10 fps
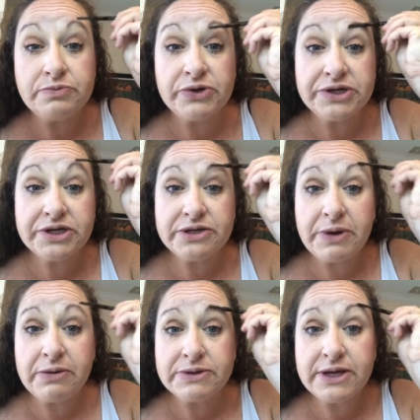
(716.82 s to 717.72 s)
brush these
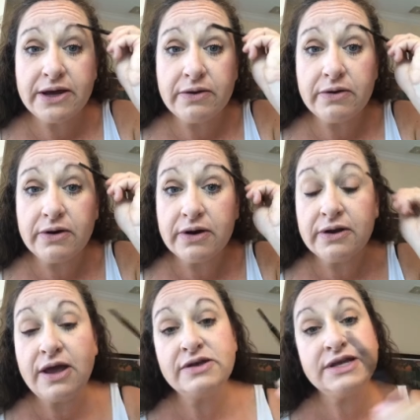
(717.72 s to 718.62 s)
babies out.
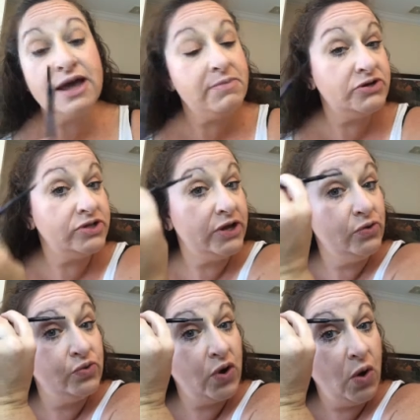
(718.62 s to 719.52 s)
Y'all see how much they
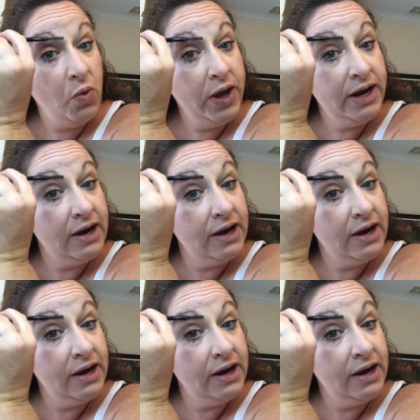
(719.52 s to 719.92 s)
growing?